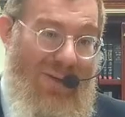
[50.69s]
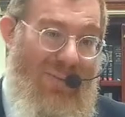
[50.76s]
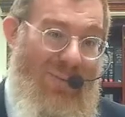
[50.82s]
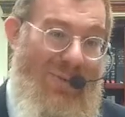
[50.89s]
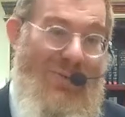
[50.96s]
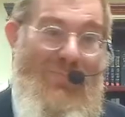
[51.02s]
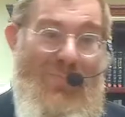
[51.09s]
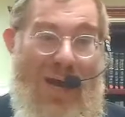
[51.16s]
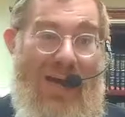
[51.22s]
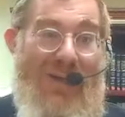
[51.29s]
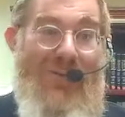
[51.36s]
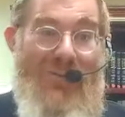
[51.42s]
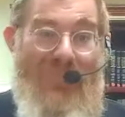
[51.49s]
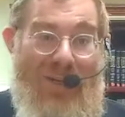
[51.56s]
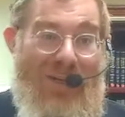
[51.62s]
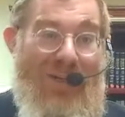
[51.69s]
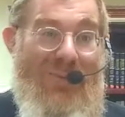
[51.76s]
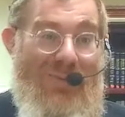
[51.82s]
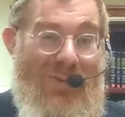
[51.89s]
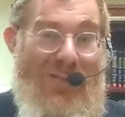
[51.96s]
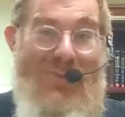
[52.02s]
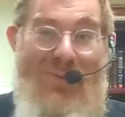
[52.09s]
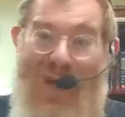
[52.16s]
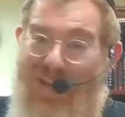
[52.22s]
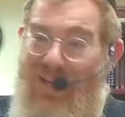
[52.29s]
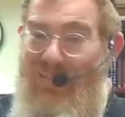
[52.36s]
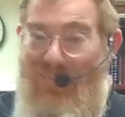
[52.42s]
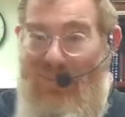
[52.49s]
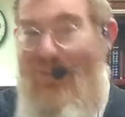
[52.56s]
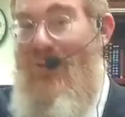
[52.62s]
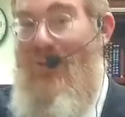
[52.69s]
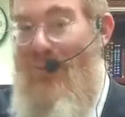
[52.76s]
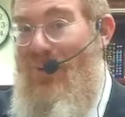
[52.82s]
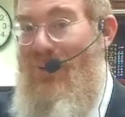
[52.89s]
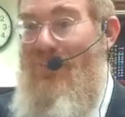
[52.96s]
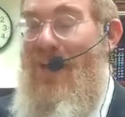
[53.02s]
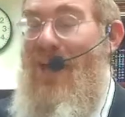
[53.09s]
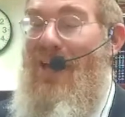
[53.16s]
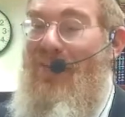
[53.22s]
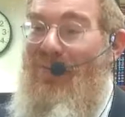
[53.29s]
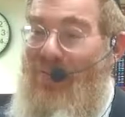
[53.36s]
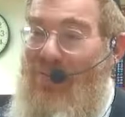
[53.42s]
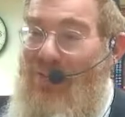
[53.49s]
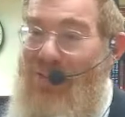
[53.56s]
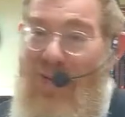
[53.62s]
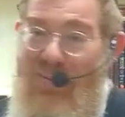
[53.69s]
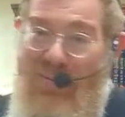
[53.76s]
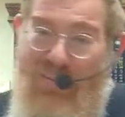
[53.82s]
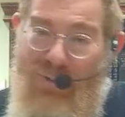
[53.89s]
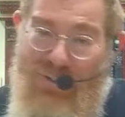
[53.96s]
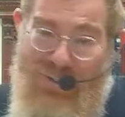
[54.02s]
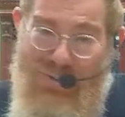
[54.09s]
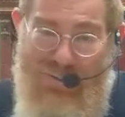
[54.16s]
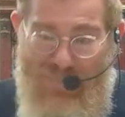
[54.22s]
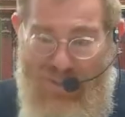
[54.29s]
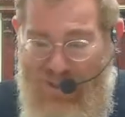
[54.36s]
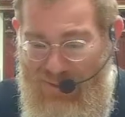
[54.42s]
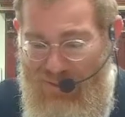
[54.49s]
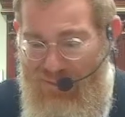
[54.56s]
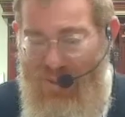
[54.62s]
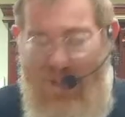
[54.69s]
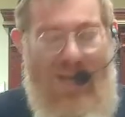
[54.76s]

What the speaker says: was Paro Melech Mitzrayim all the way back from the time of Moshe Rabbeinu,